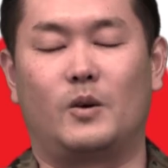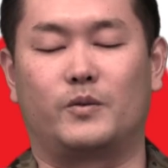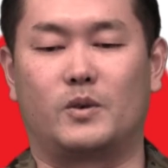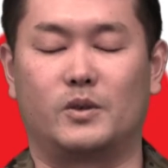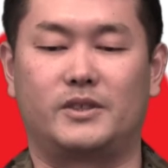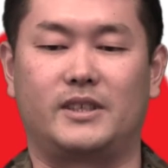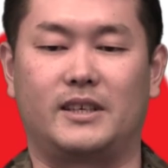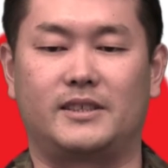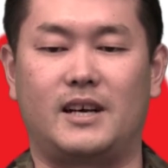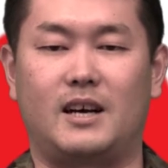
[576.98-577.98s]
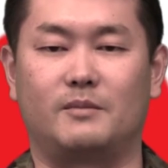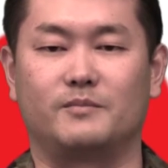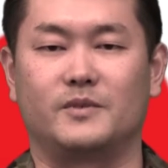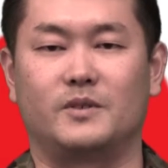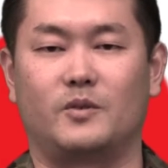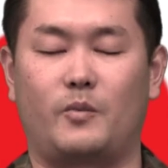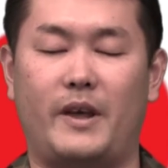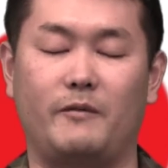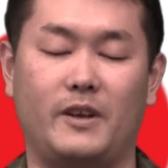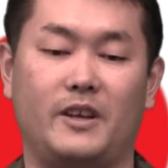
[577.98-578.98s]
of course there are some you know
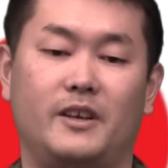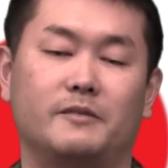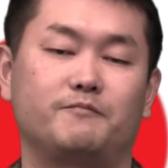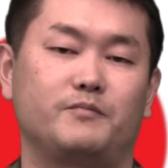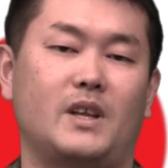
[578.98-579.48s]
when we